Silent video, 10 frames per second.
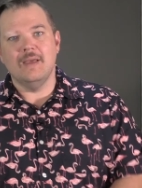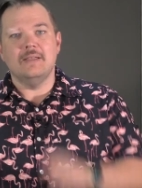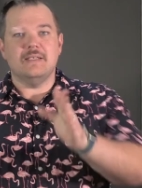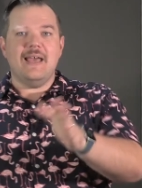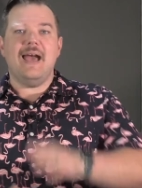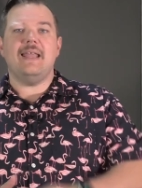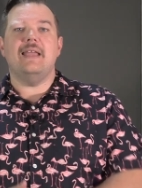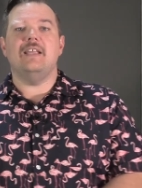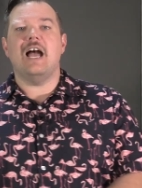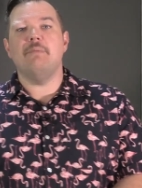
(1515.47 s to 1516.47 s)
To that
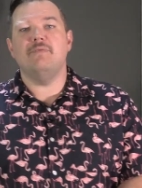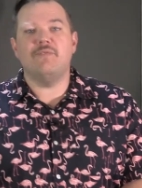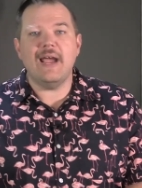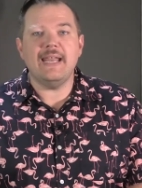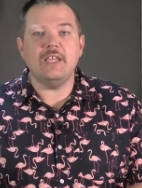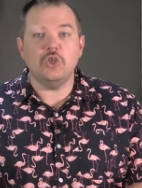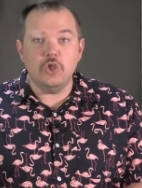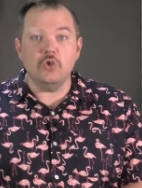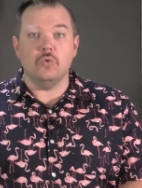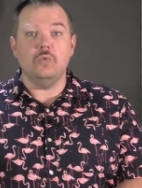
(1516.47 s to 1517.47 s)
end, I'm inviting
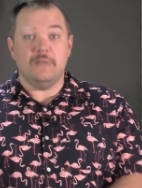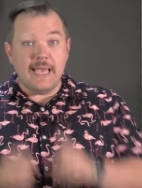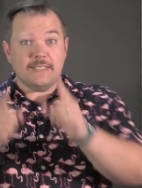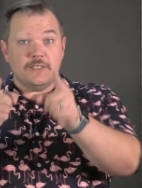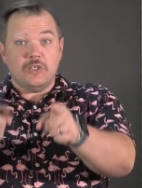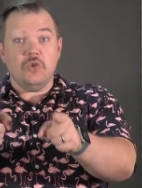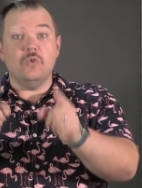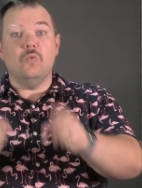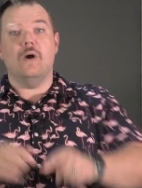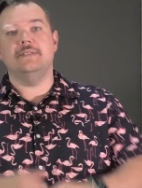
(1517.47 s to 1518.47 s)
you, yes, you,
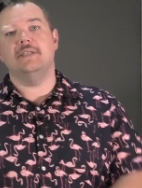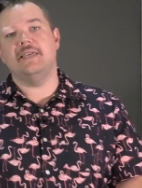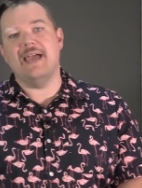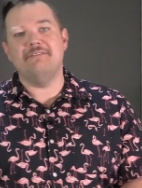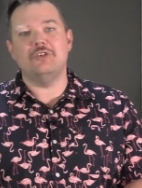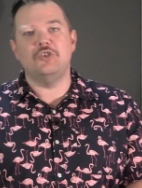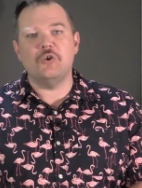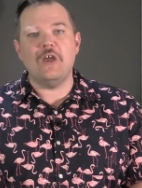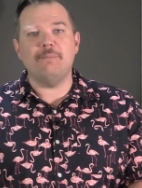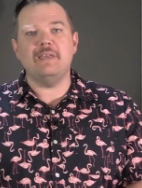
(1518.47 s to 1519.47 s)
once again, to
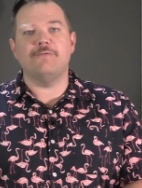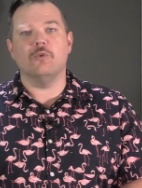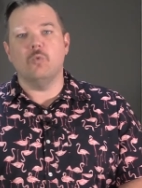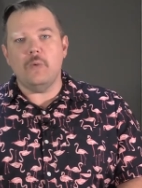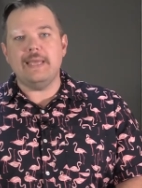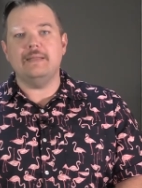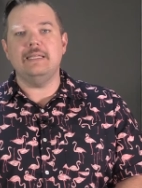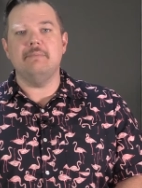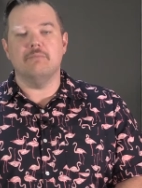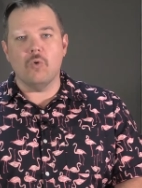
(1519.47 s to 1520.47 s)
join me for
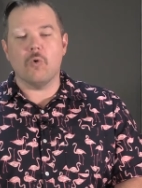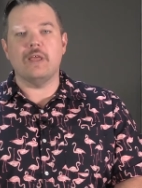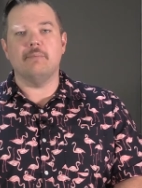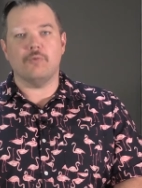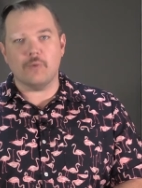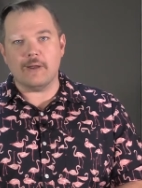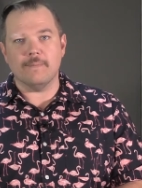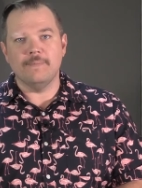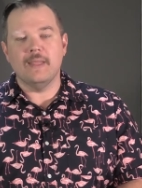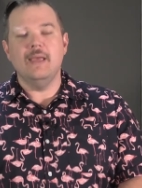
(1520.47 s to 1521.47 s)
weekly morning prayer.
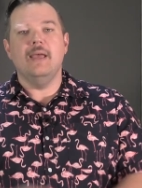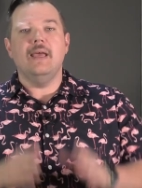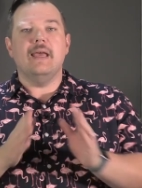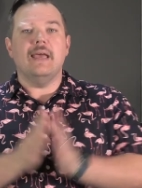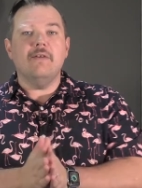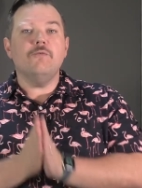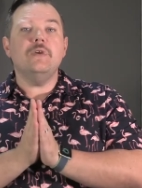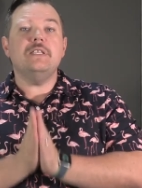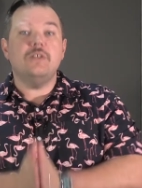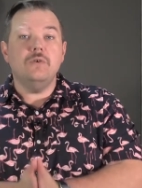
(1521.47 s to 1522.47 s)

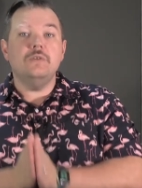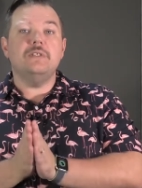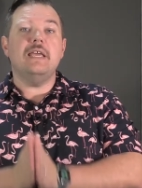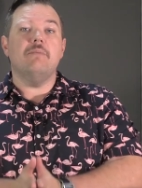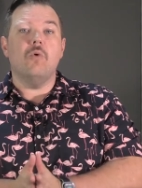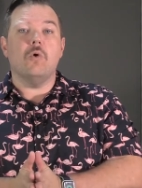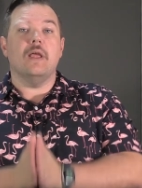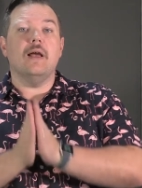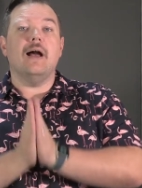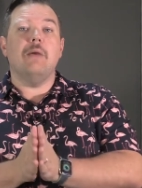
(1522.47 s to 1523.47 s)
Every Tuesday
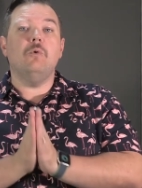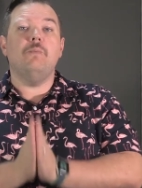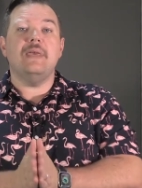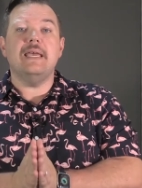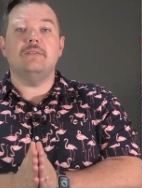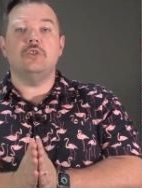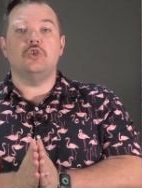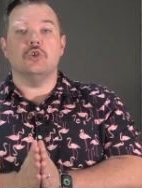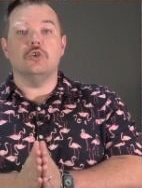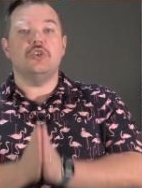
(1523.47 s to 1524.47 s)
morning, I will be at the
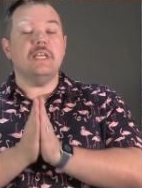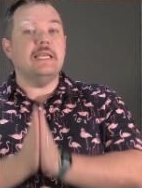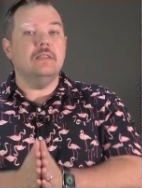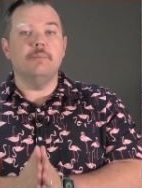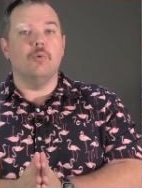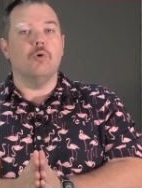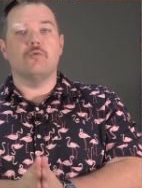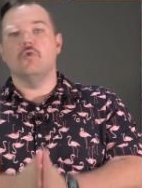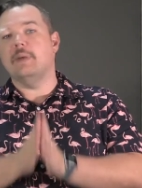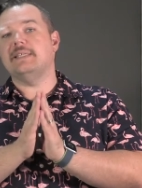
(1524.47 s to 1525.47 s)
church in the
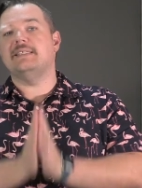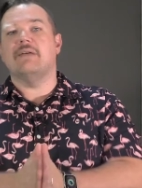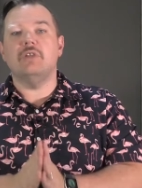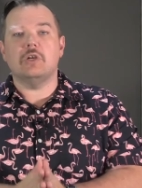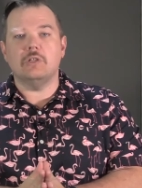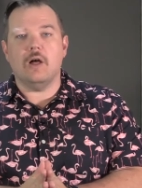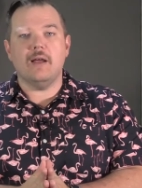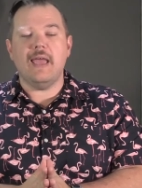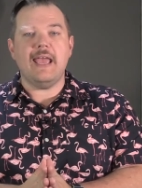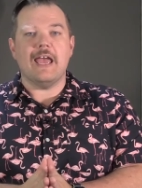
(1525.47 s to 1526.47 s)
boardroom at 7 o'clock
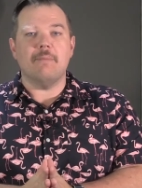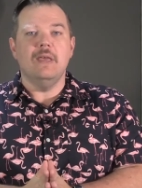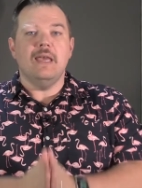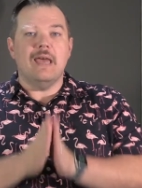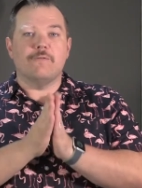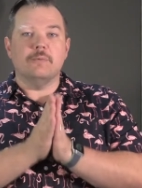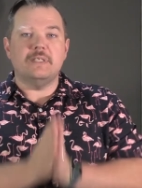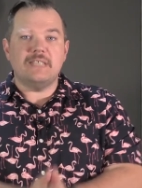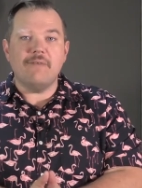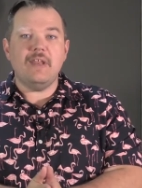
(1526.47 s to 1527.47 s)
a.m. And from
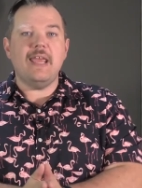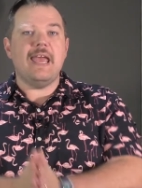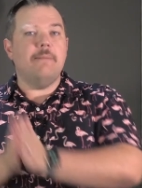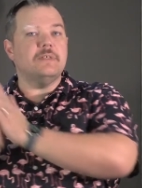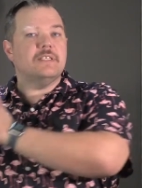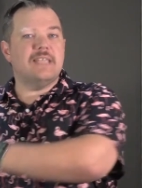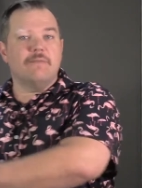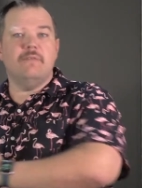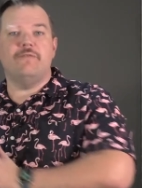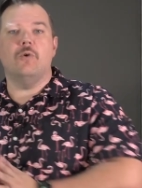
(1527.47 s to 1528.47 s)
7 a.m. to
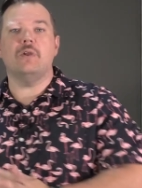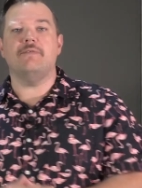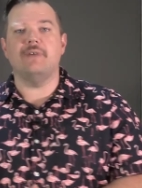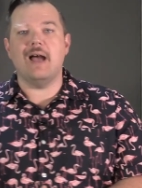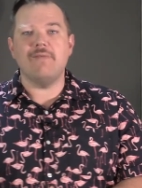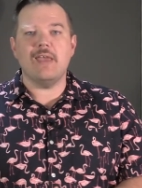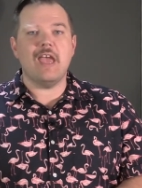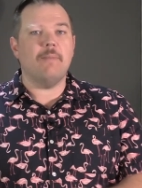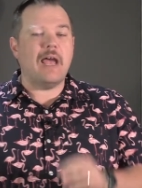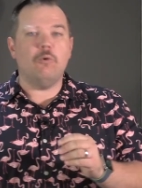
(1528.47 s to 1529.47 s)
7.45
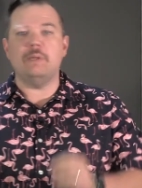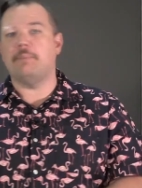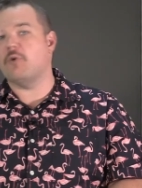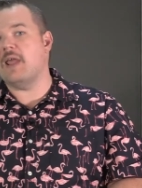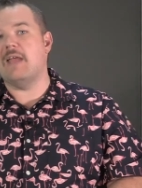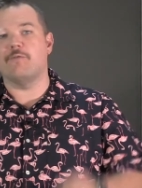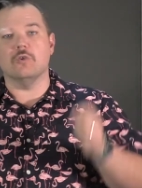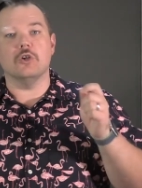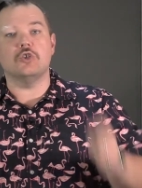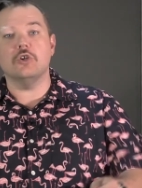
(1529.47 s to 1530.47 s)
a.m., I will be praying for
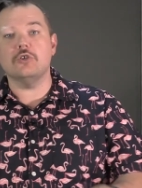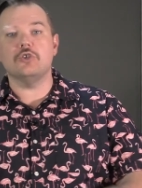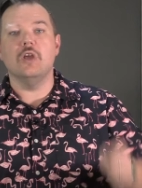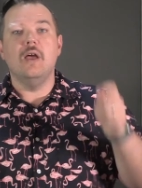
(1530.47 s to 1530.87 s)
our church,